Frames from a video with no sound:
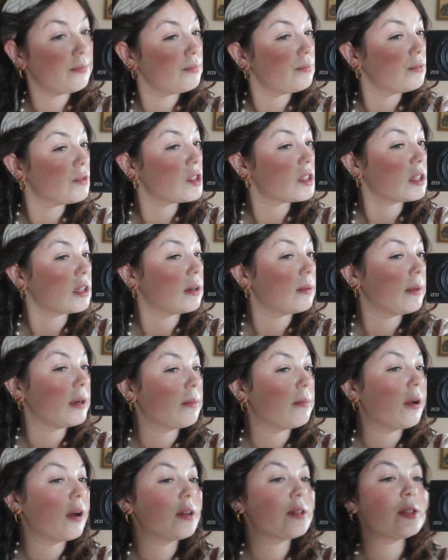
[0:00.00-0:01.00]
Just a little bit of
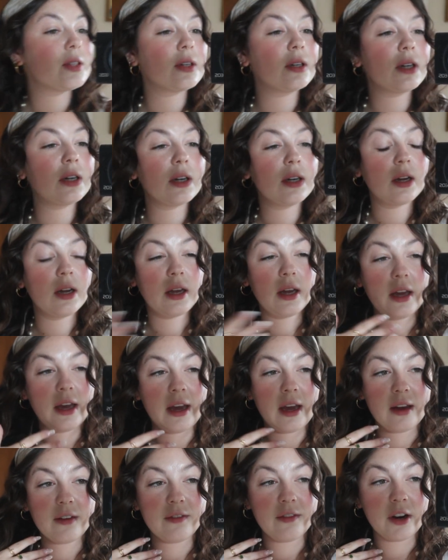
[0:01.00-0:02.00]
bronzer
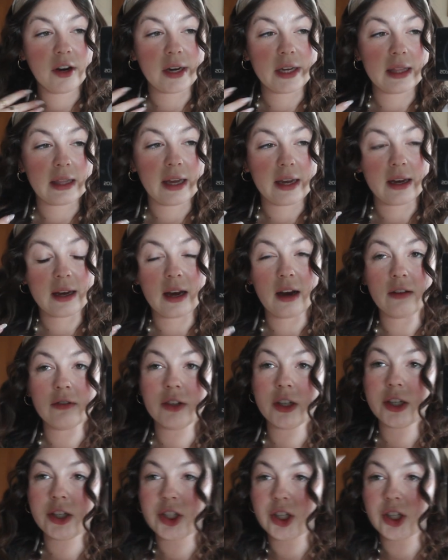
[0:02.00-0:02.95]
and very light coverage,